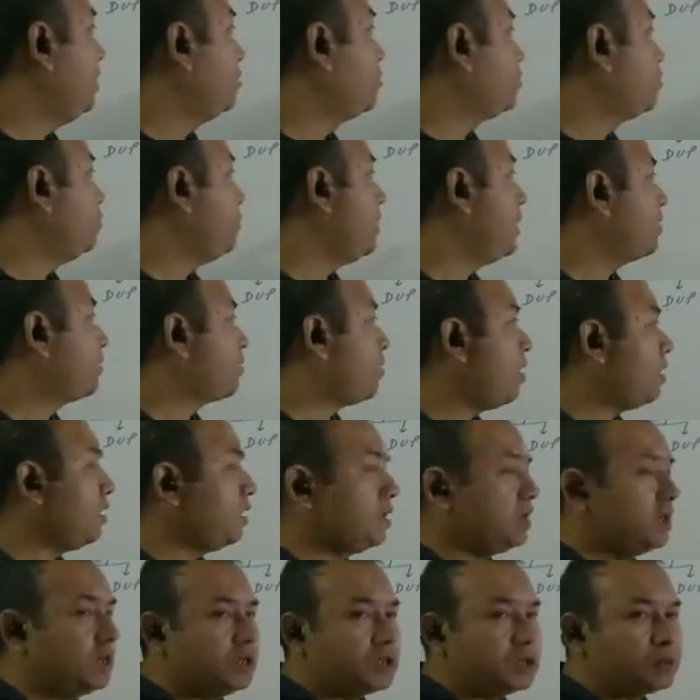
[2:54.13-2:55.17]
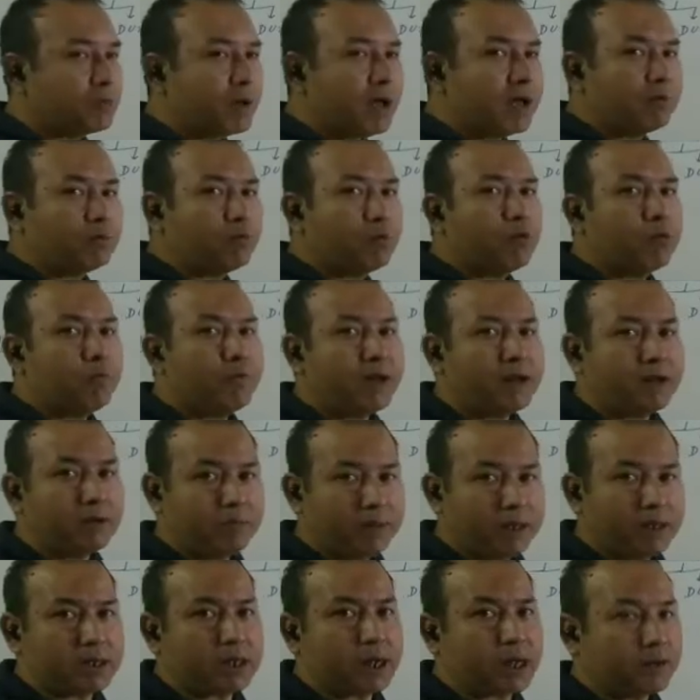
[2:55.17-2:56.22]
the instrument called
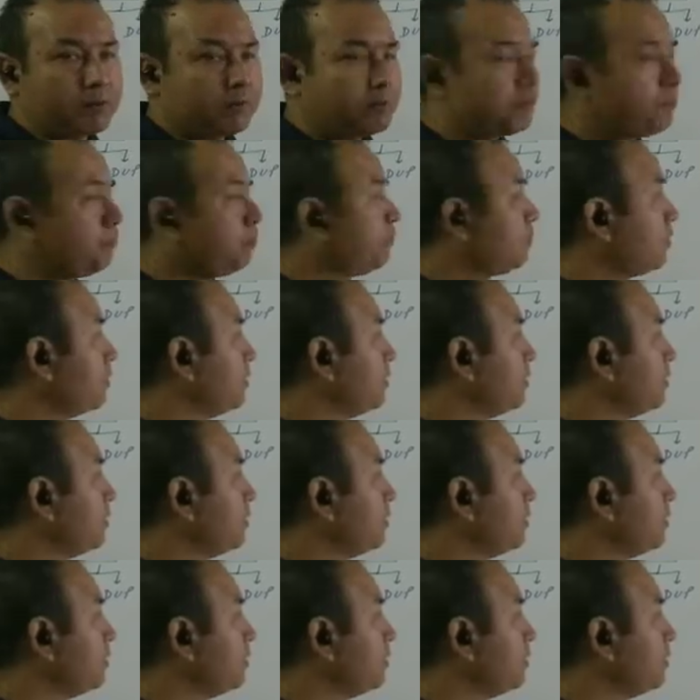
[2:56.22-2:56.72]
sphygmomanometer.